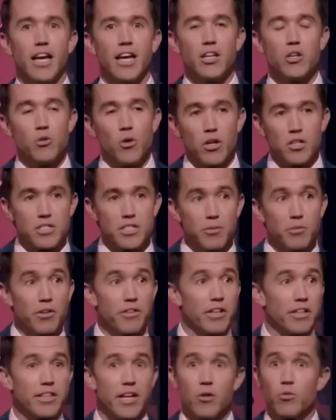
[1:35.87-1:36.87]
And you all seem to
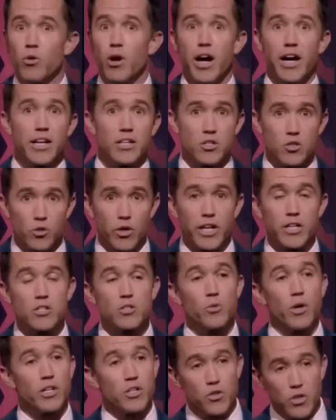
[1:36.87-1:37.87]
think that Ryan is great,
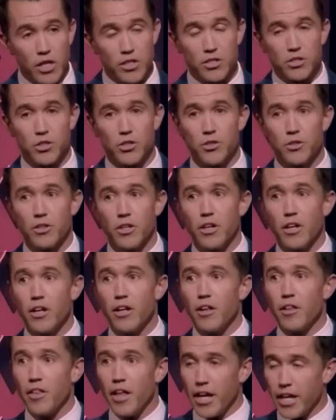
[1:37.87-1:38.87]
so I trust you
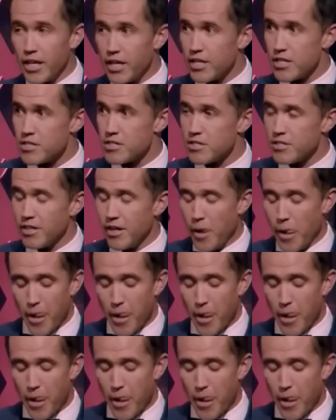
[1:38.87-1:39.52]
that he is.